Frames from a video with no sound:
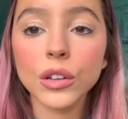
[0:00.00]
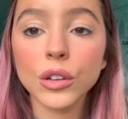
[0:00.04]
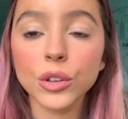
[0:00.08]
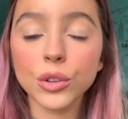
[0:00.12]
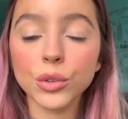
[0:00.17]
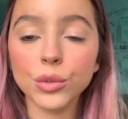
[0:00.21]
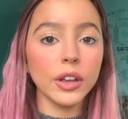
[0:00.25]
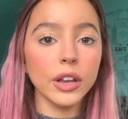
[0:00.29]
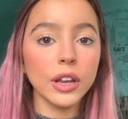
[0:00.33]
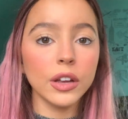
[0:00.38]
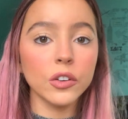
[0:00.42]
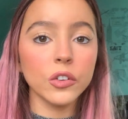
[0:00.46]

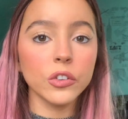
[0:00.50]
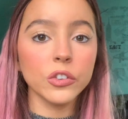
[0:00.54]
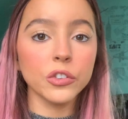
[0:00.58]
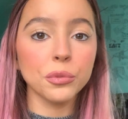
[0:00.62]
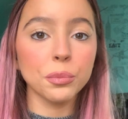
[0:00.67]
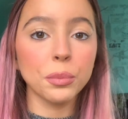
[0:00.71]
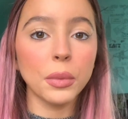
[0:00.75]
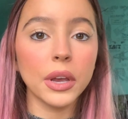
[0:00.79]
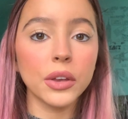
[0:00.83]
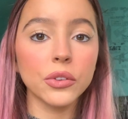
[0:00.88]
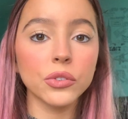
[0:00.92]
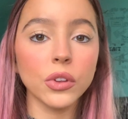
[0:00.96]
I think it just
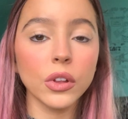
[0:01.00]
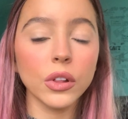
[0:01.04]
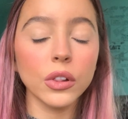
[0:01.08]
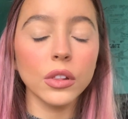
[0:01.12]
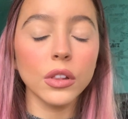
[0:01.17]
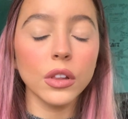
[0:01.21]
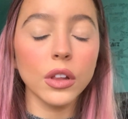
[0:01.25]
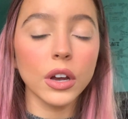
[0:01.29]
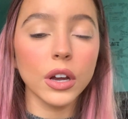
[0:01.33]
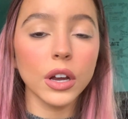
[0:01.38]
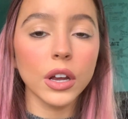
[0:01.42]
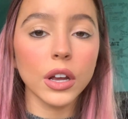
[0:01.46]
makes it
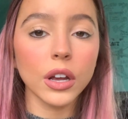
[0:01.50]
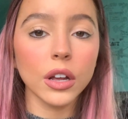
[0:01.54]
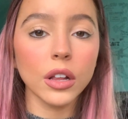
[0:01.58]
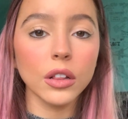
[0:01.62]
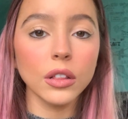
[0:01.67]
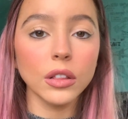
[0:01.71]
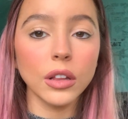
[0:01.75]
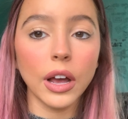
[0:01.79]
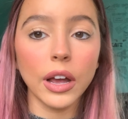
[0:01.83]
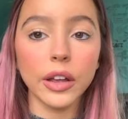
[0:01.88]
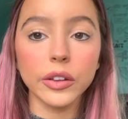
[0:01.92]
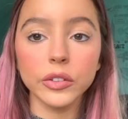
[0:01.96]
look
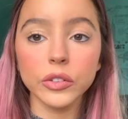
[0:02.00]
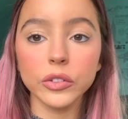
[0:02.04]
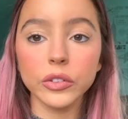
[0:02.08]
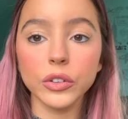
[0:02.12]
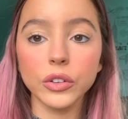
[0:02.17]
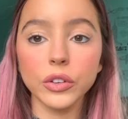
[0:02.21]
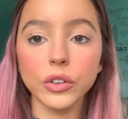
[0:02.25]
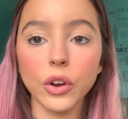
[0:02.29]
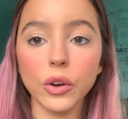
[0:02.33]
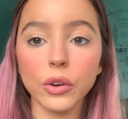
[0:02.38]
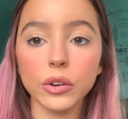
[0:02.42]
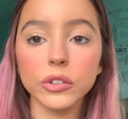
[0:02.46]
less
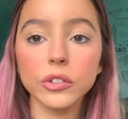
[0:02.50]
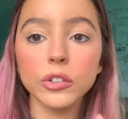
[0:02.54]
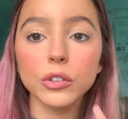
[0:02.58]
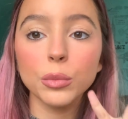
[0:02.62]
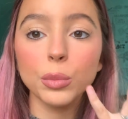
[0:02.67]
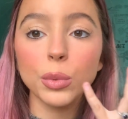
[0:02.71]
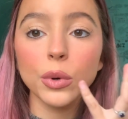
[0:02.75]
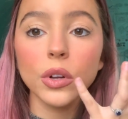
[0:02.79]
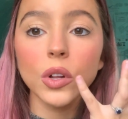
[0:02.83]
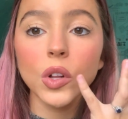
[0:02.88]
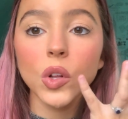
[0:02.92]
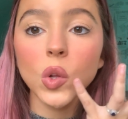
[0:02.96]

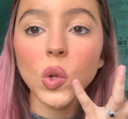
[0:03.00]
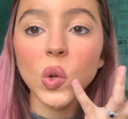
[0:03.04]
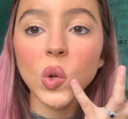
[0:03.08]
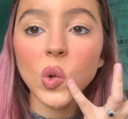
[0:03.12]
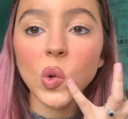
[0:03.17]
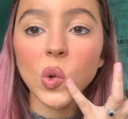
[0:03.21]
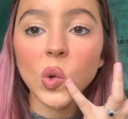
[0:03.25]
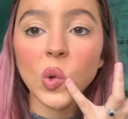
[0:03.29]
noticeable.